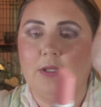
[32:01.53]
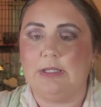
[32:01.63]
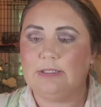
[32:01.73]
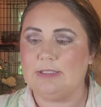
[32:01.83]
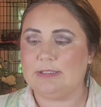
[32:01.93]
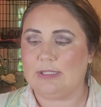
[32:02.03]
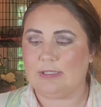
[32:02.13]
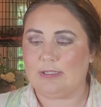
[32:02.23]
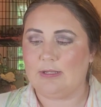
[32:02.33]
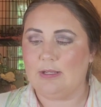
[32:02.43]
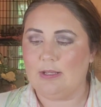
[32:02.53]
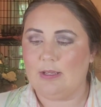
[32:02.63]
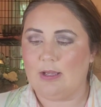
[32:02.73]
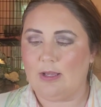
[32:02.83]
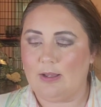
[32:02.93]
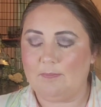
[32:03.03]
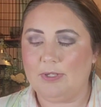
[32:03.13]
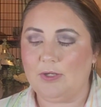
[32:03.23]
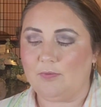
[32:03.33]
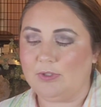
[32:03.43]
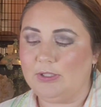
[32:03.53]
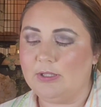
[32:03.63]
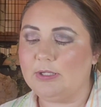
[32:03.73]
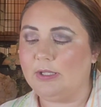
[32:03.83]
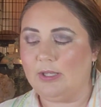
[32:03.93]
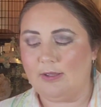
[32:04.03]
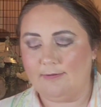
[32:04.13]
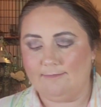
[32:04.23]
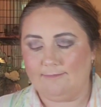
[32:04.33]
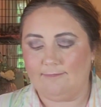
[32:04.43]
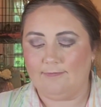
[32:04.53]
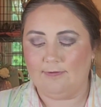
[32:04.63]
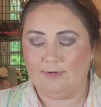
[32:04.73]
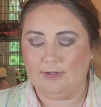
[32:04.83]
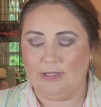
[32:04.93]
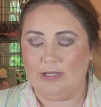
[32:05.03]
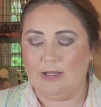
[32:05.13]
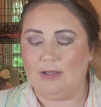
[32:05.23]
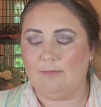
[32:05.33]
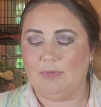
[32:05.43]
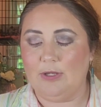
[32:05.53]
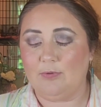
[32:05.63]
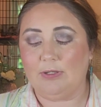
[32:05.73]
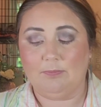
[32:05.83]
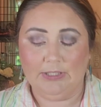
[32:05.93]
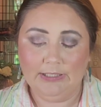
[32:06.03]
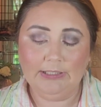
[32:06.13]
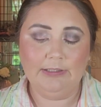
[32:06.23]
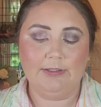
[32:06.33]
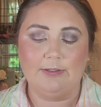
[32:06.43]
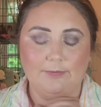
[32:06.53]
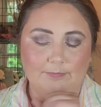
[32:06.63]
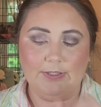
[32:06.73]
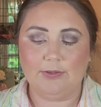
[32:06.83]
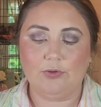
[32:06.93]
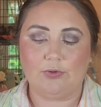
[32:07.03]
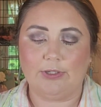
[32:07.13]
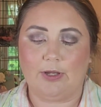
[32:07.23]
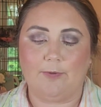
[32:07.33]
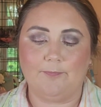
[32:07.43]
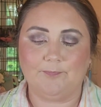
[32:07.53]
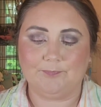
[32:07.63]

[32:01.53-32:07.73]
This is in Peony. And then I have Peony Pink in L'Oreal.